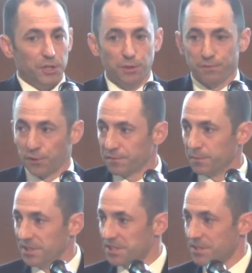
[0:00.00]
You've heard it
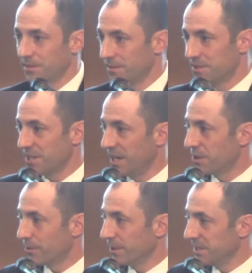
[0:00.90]
from this
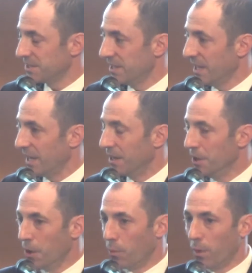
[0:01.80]
stage already today,
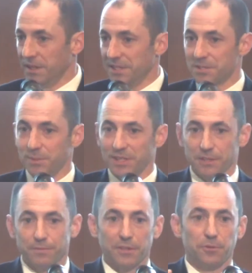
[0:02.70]
what needs to be
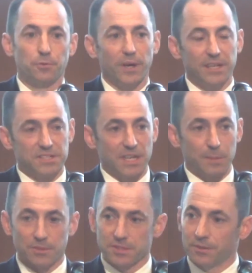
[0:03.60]
done. You've heard great
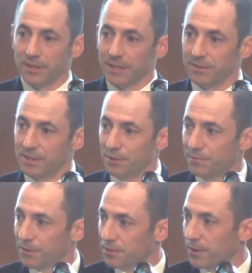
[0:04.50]
examples clinically.
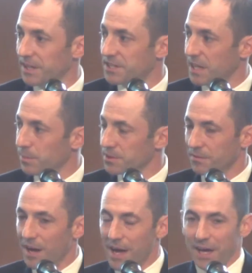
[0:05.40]
You've heard great examples
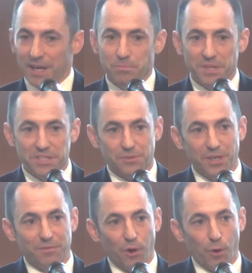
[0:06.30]
of
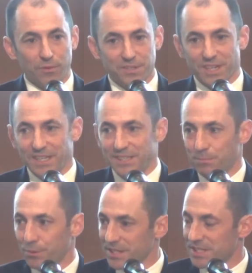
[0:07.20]
administrative oversight
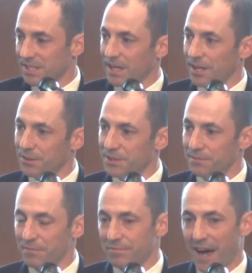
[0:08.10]
that brings together
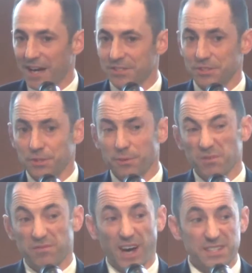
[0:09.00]
different factions. You've
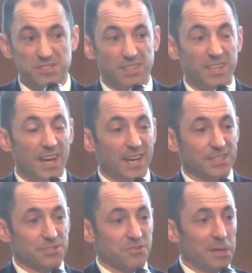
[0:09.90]
heard Vatsala
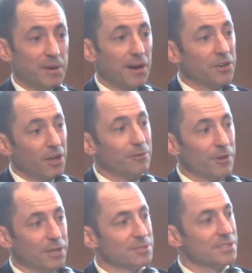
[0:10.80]
describe how
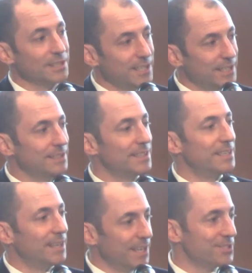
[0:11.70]
Colorado is leading the
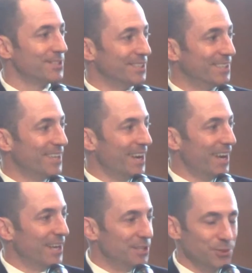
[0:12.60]
nation
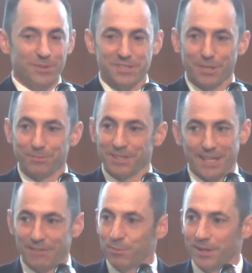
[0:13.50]
in doing something
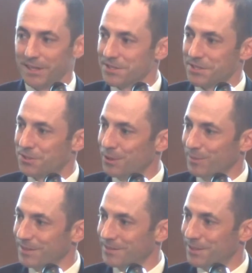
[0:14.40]
that everybody else is
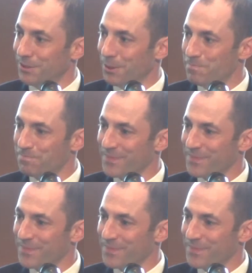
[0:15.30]
dreaming to do.